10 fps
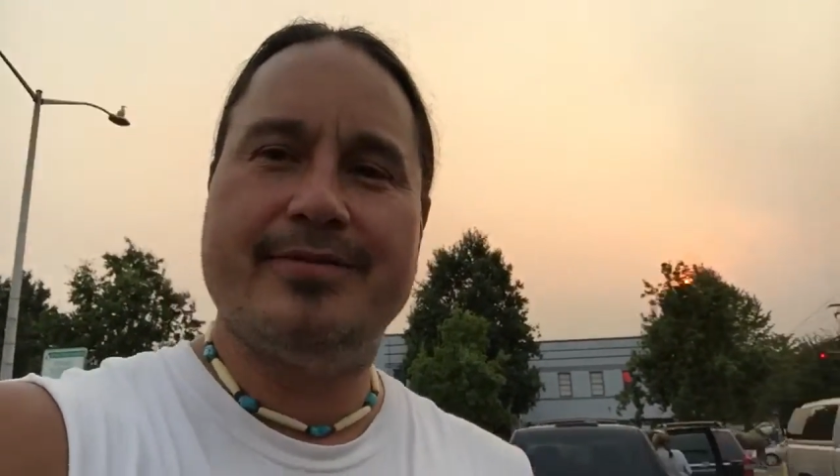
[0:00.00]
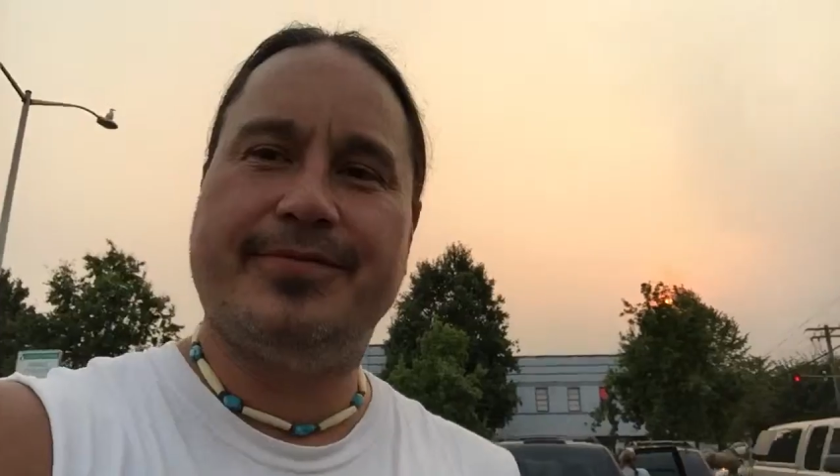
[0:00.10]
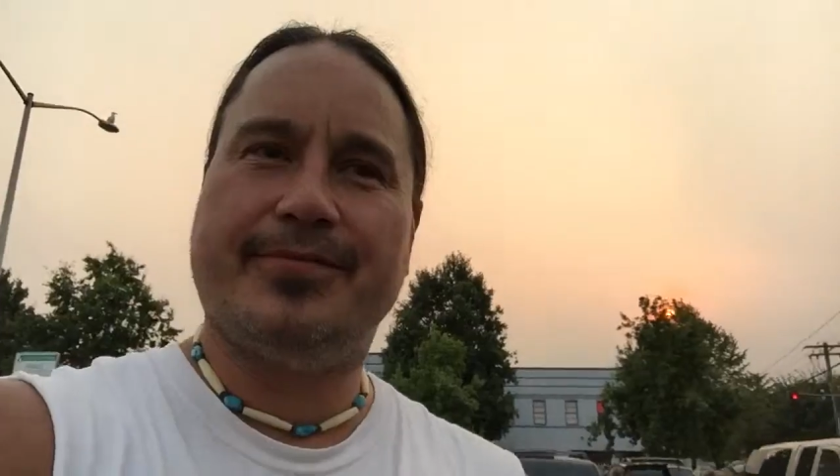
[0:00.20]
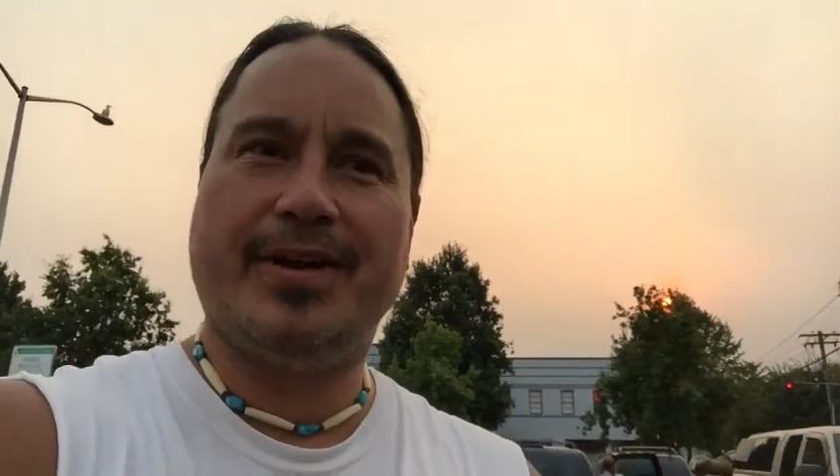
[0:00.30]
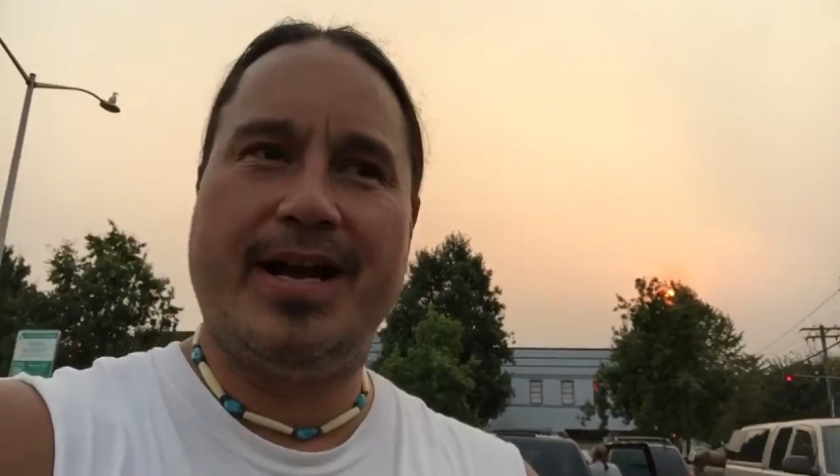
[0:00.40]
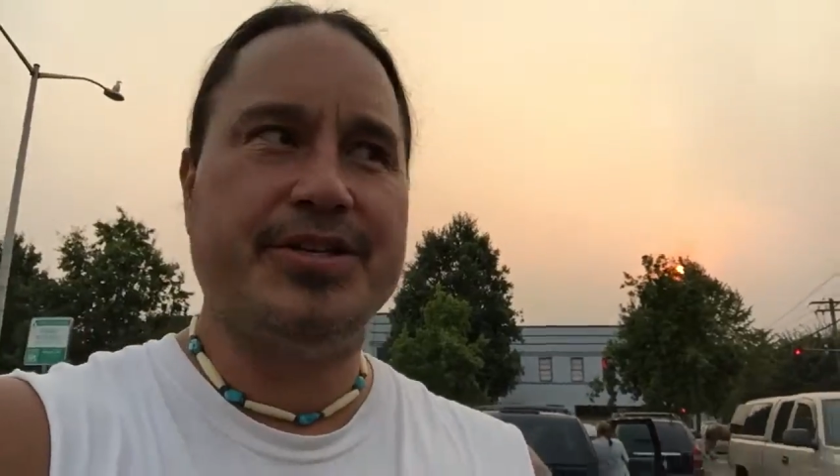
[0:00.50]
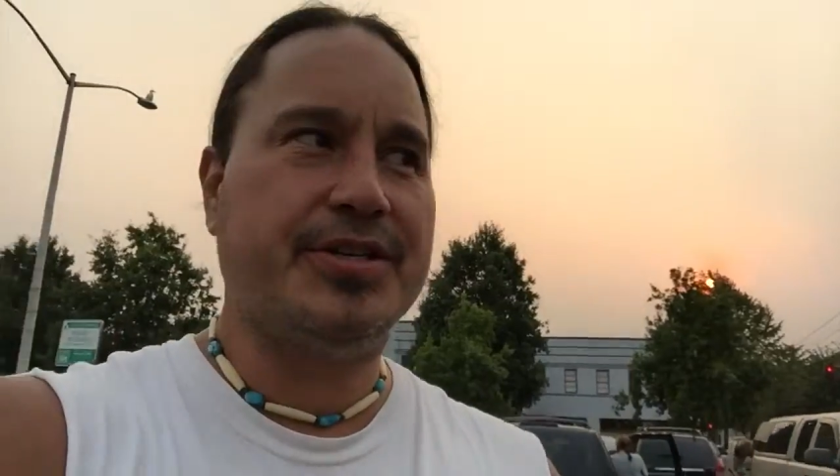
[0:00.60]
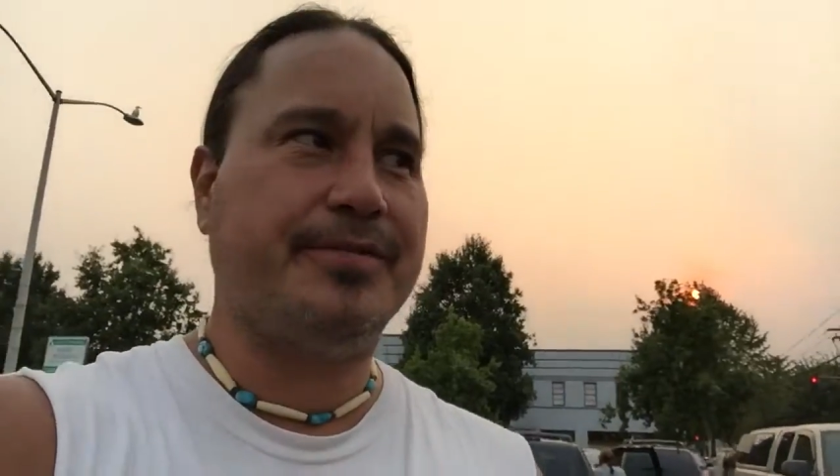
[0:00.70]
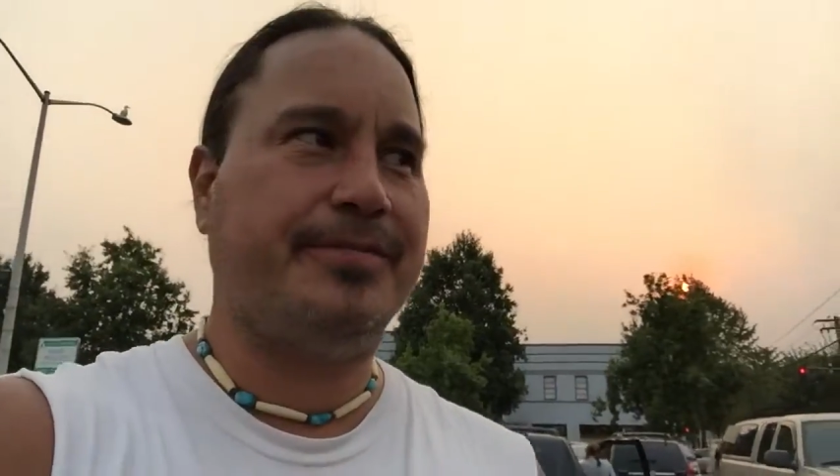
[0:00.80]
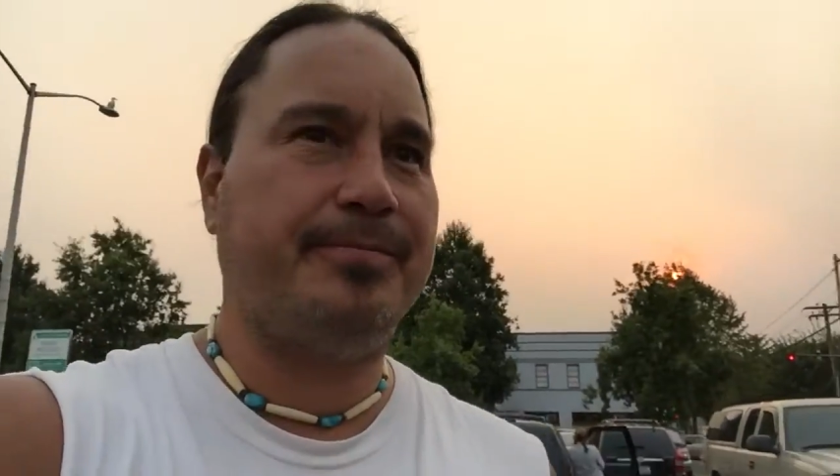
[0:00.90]

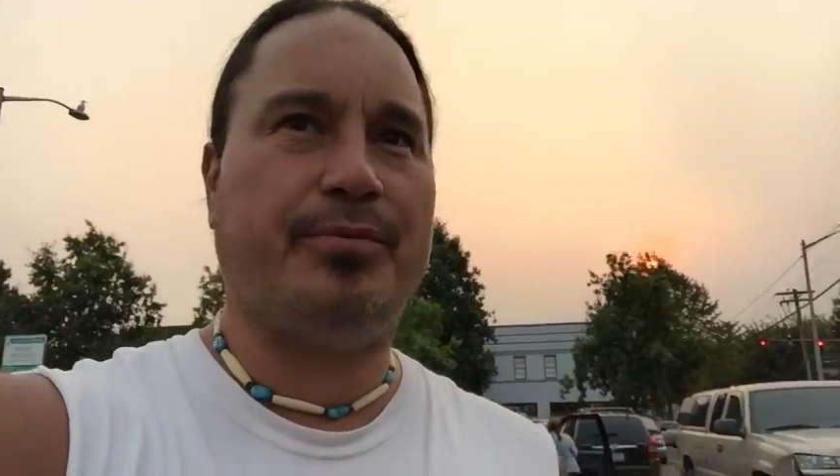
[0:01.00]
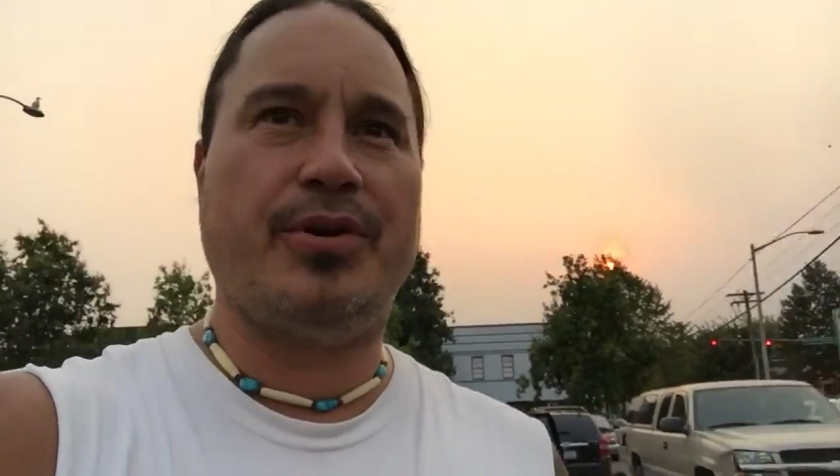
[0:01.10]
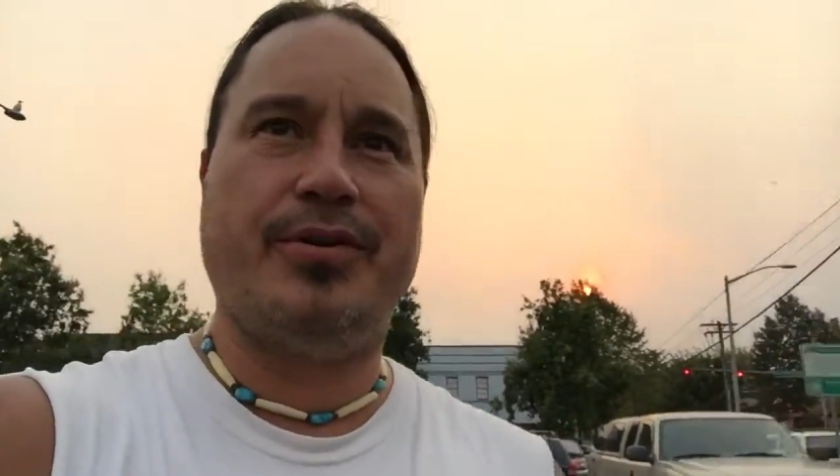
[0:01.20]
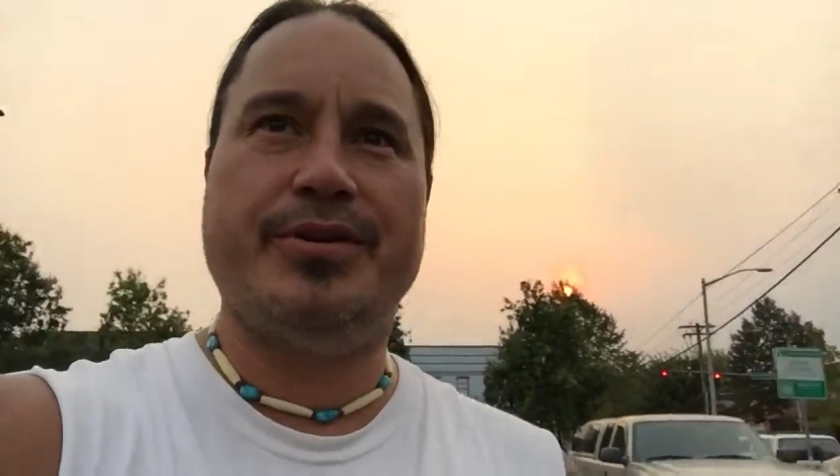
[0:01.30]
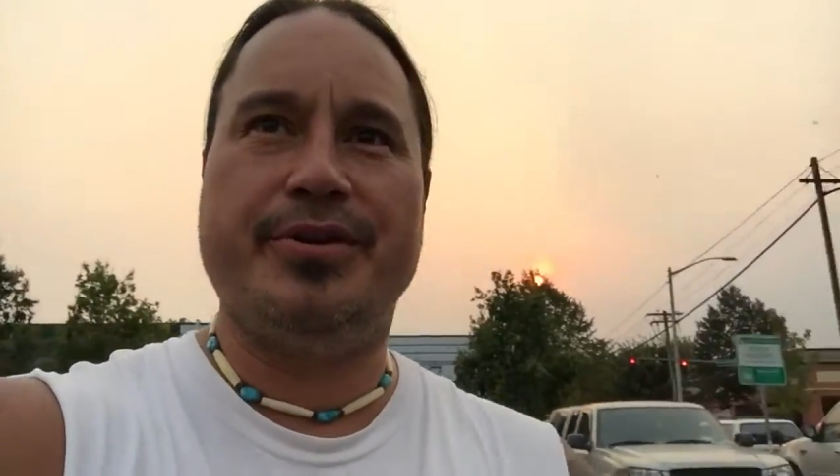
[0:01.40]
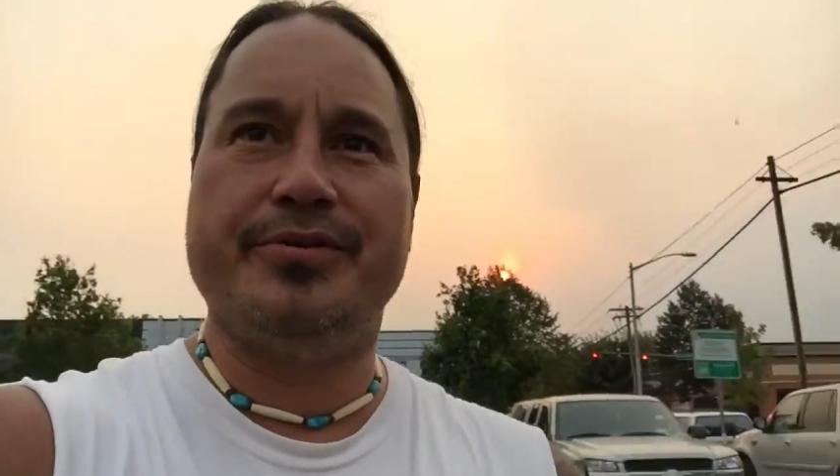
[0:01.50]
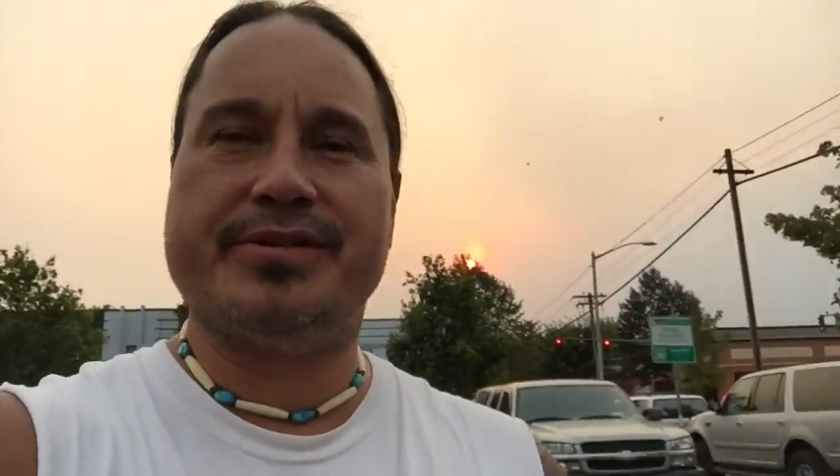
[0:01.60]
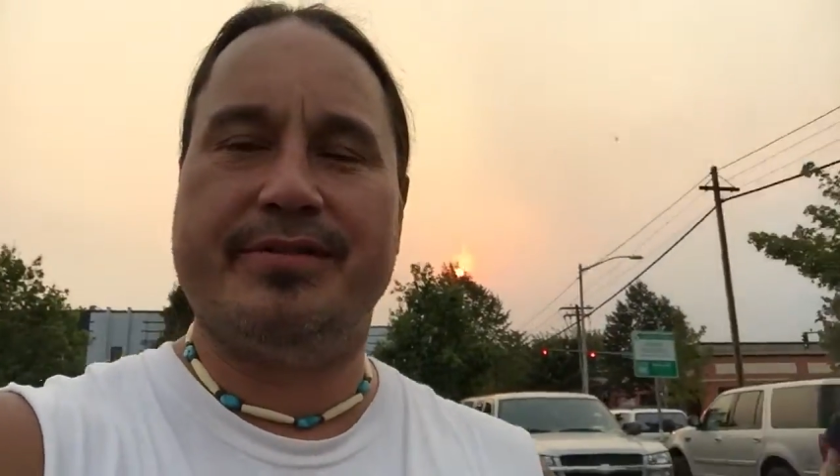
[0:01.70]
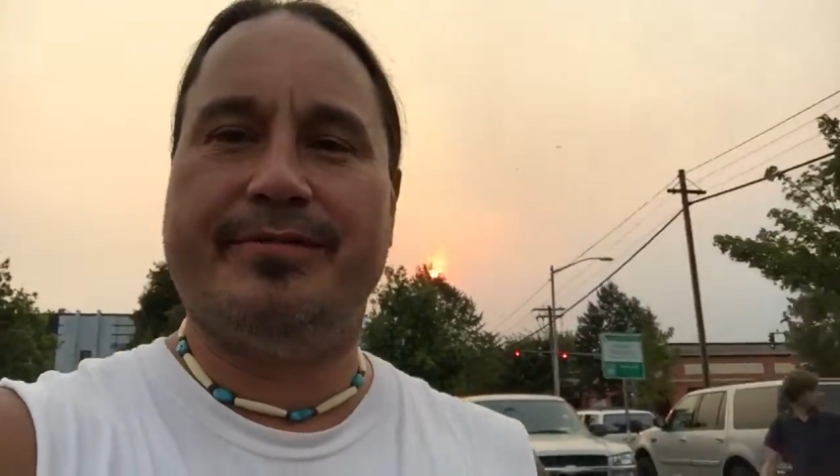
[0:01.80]
fresh produce